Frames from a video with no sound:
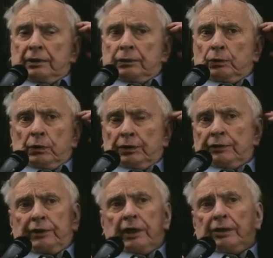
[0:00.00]
the world
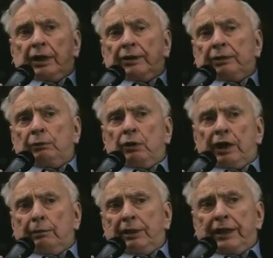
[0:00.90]
had found out that
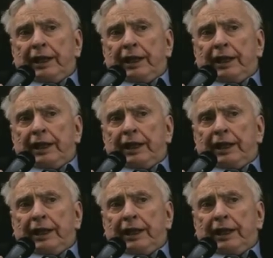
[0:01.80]
Mohammed